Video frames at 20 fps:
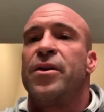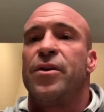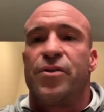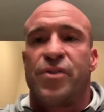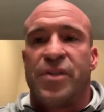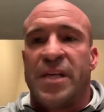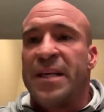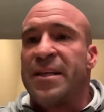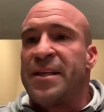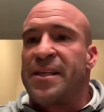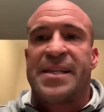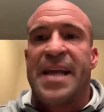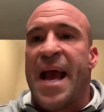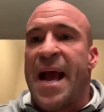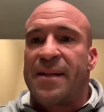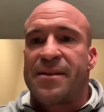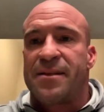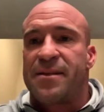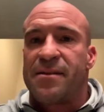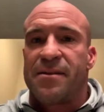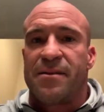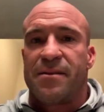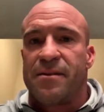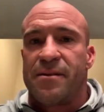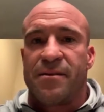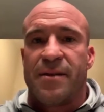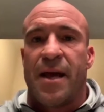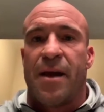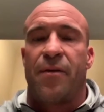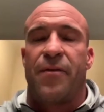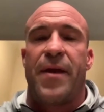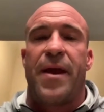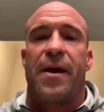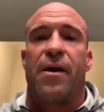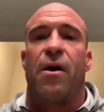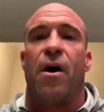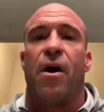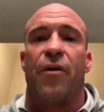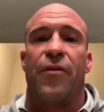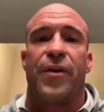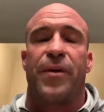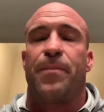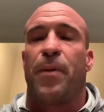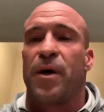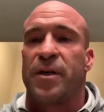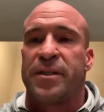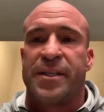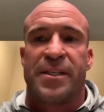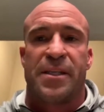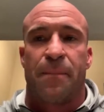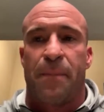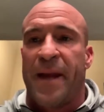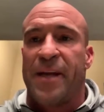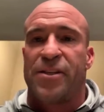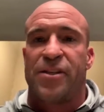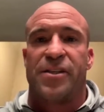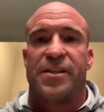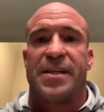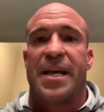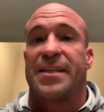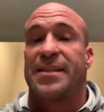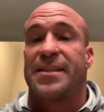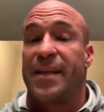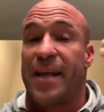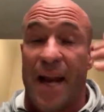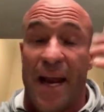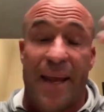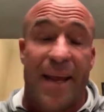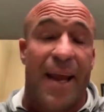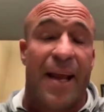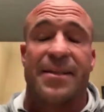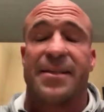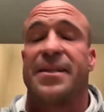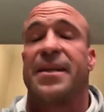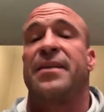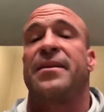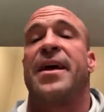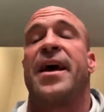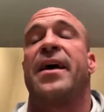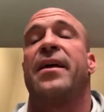you see the stats that are there, all the participation stats. Again, I can't see